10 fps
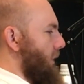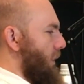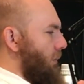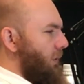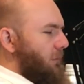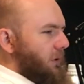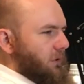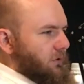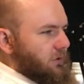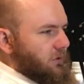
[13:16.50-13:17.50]

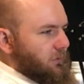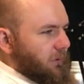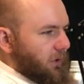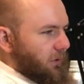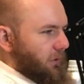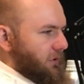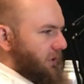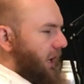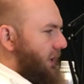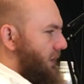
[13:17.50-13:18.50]
compliments, to make you
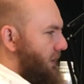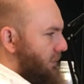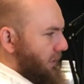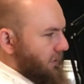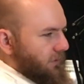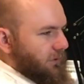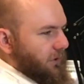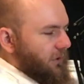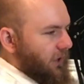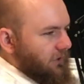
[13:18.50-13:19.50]
excited about
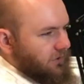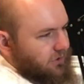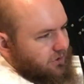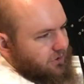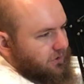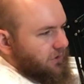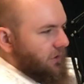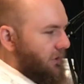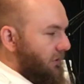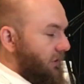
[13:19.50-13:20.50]
different transitions
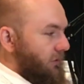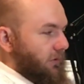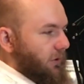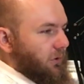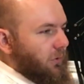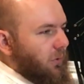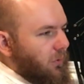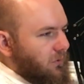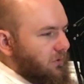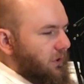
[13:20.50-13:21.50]
and different
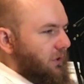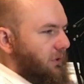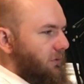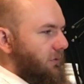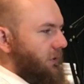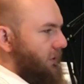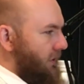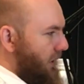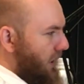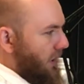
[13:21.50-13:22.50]
notes and
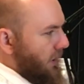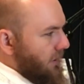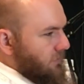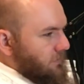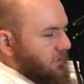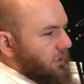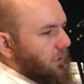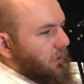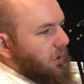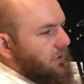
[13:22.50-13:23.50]
different, you
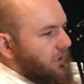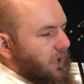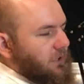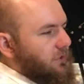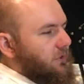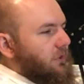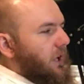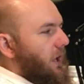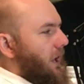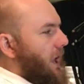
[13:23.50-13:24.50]
know, contrasts.
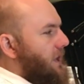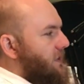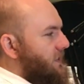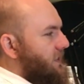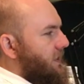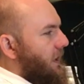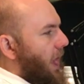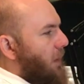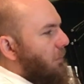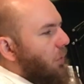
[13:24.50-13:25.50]
It's
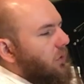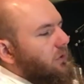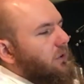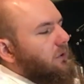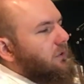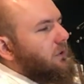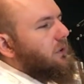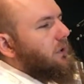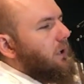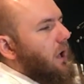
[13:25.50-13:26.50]
a bottled
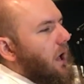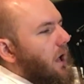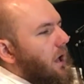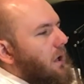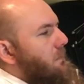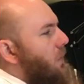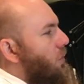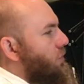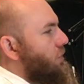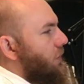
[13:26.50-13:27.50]

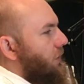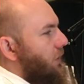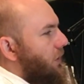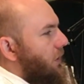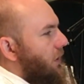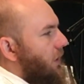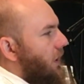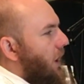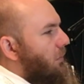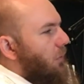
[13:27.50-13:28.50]
emotion,
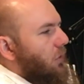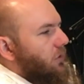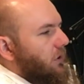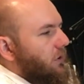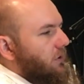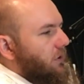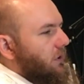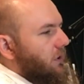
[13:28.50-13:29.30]
a bottled